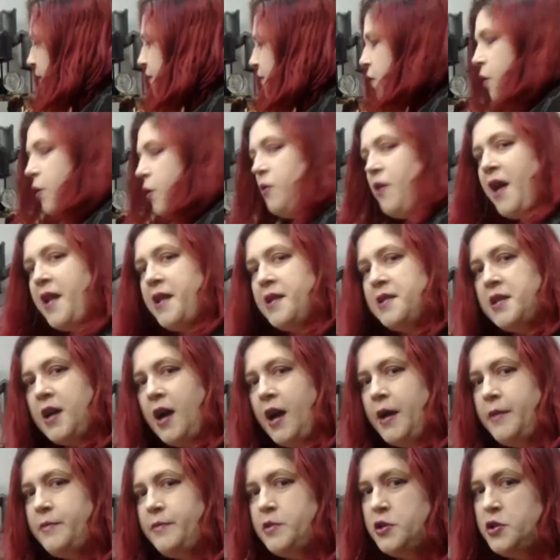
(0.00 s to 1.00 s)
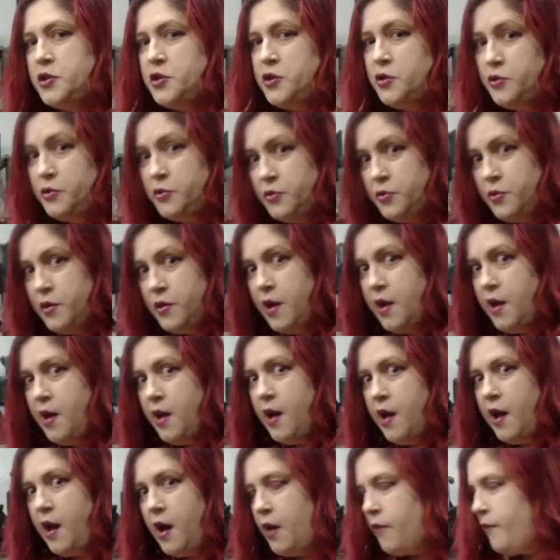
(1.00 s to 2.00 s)
have a whole lot of time to do
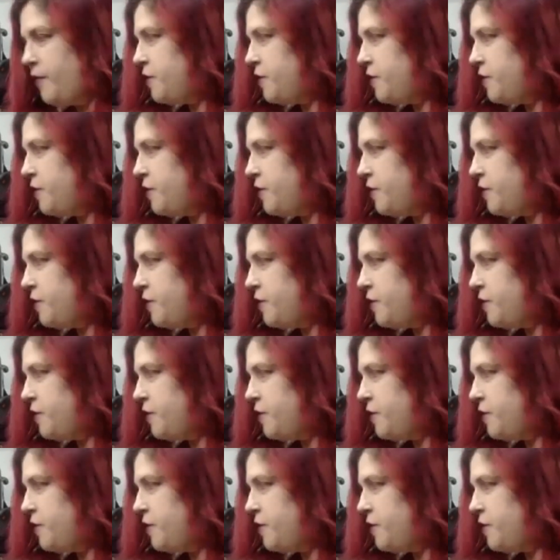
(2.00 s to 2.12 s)
a